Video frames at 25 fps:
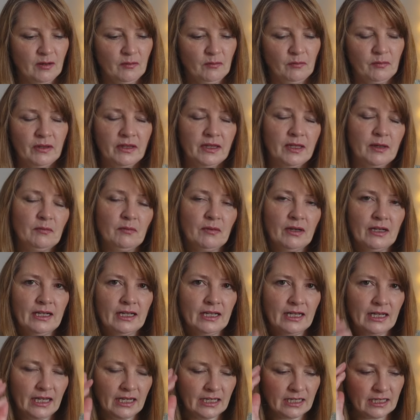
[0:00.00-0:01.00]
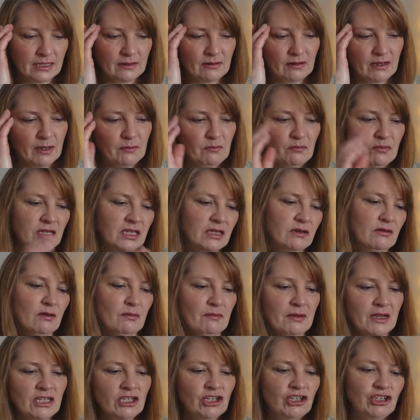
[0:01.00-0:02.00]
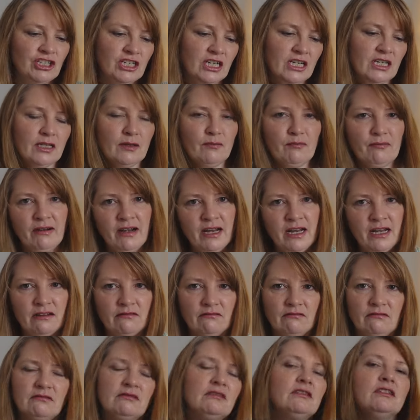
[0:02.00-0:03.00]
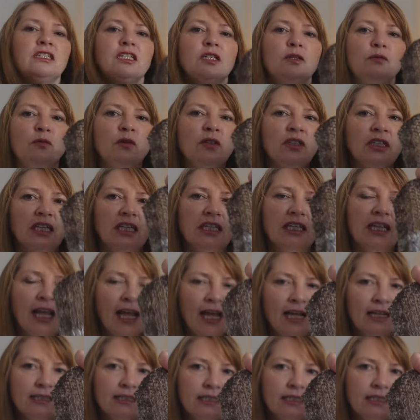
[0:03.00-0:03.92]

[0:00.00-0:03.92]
But then my little head kept going, but you imagined it in the brown. You wanted that,